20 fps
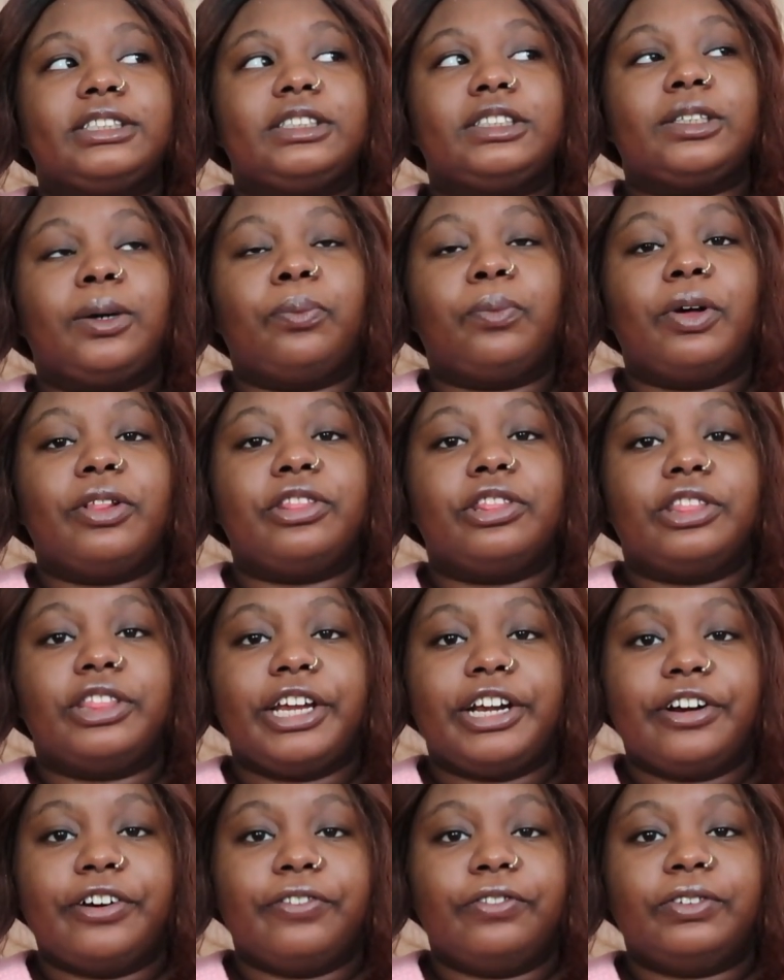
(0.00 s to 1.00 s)
someone
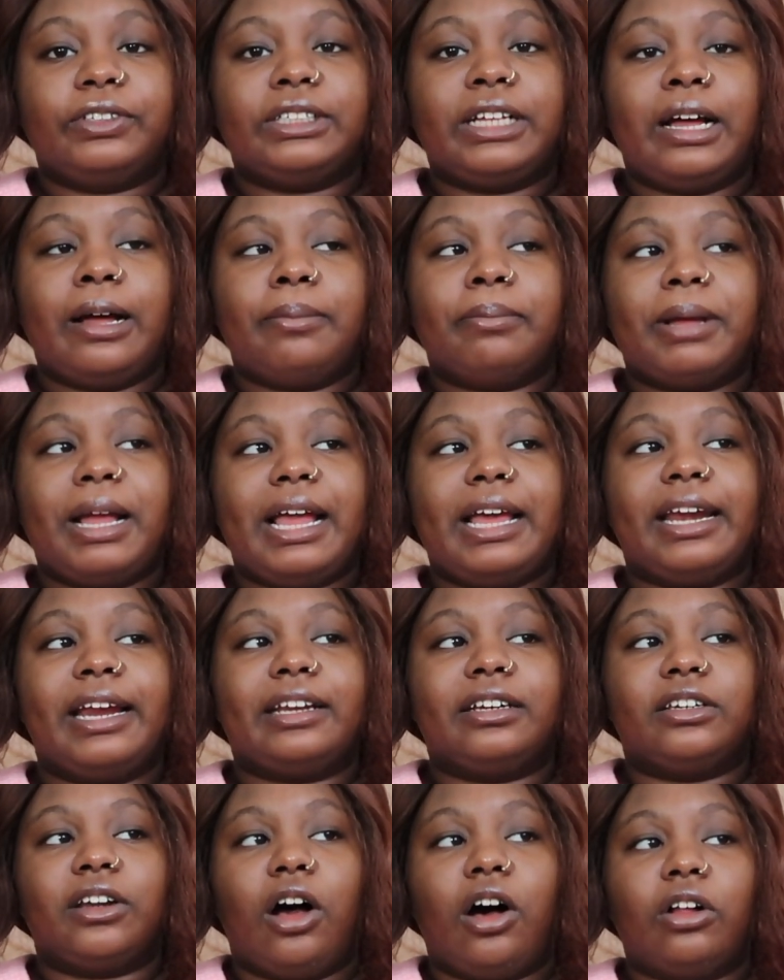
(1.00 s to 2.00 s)
there for them and
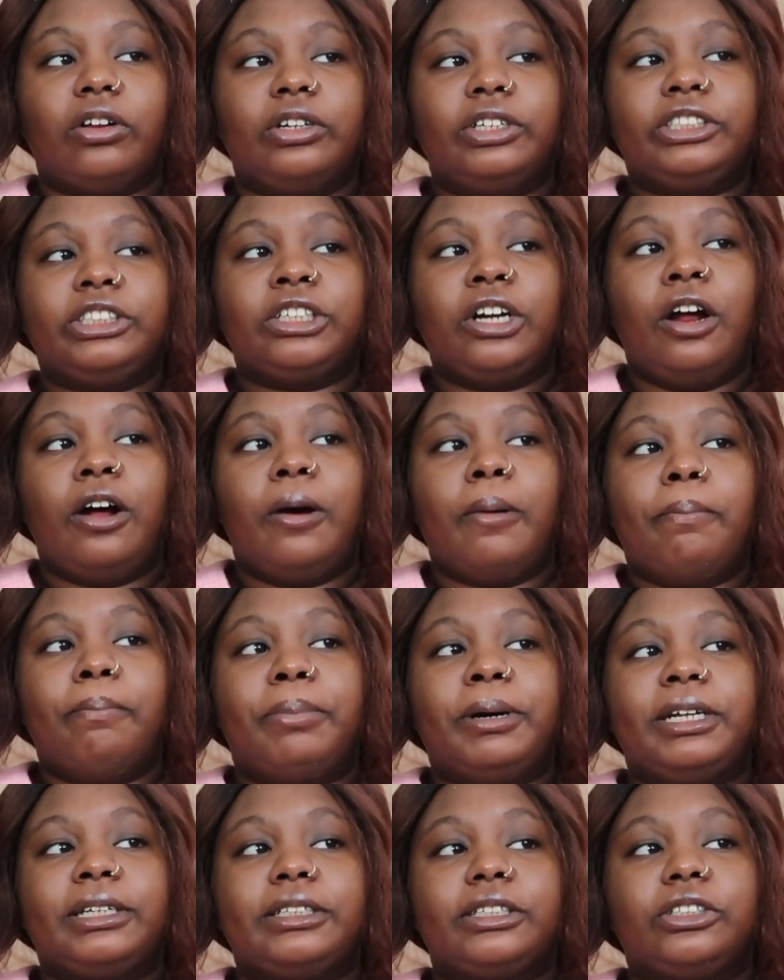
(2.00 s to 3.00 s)
acknowledge,
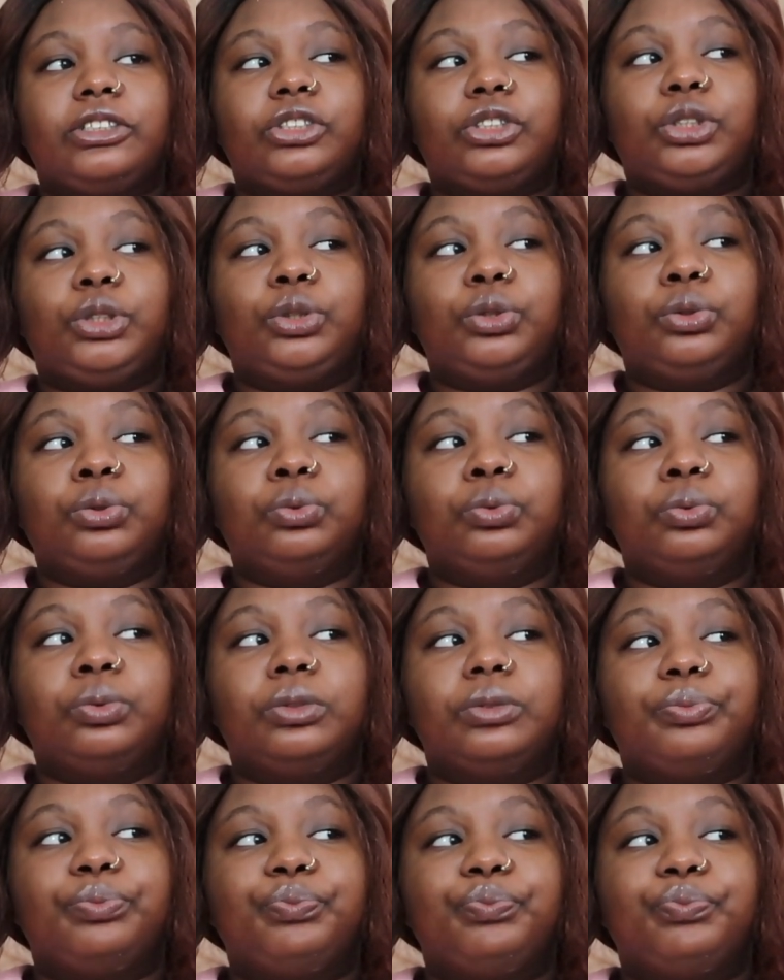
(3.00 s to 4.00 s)
but to